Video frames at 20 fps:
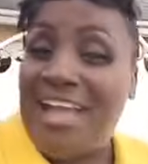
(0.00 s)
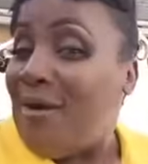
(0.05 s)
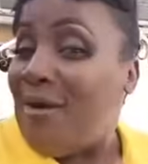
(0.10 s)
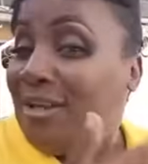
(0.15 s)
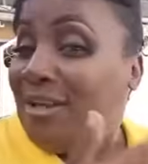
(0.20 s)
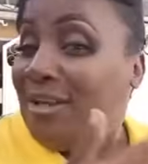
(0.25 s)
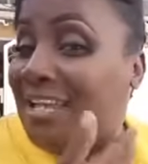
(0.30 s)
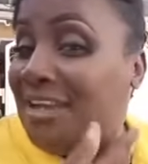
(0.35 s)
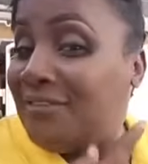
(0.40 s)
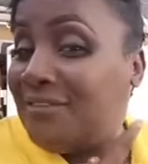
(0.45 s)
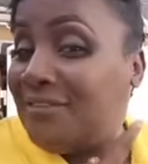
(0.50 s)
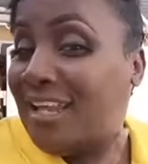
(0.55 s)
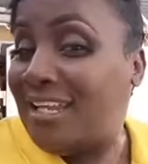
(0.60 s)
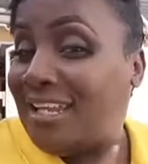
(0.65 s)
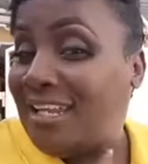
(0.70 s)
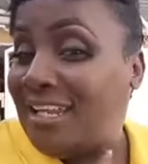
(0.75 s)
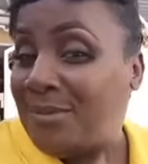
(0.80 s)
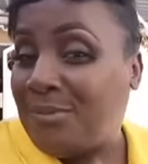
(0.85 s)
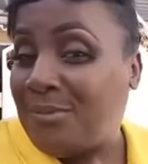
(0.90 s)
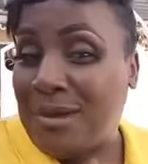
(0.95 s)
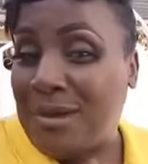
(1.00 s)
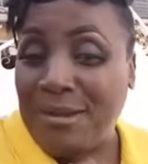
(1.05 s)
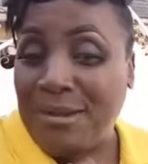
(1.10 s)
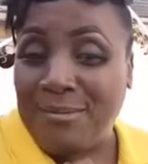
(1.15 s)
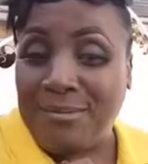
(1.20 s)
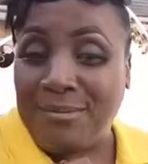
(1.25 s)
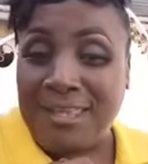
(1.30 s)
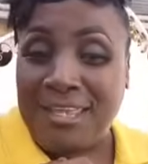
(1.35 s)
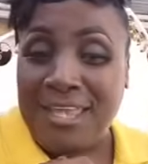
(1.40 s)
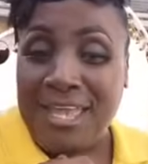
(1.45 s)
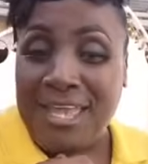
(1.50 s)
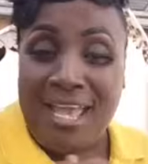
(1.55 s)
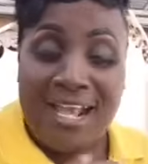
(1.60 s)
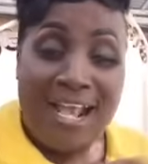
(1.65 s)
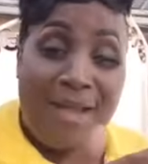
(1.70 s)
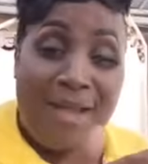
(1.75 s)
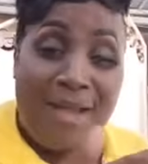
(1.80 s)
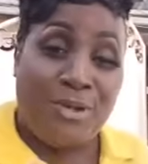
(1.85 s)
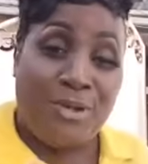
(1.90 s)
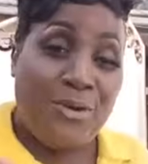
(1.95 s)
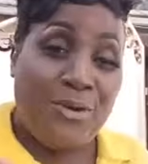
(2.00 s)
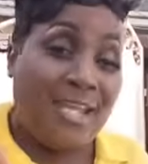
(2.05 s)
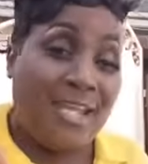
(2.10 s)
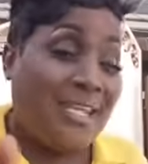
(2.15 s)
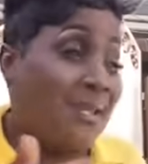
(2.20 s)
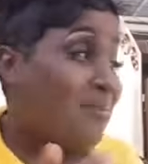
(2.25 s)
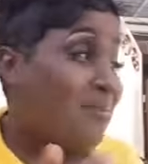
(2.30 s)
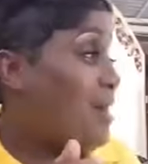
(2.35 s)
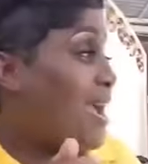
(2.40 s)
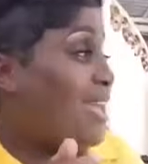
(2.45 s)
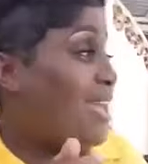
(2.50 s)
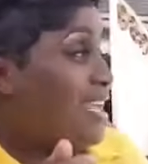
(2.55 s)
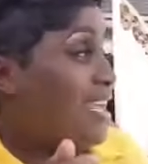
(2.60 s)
And if any day for me. Cause me no want them buy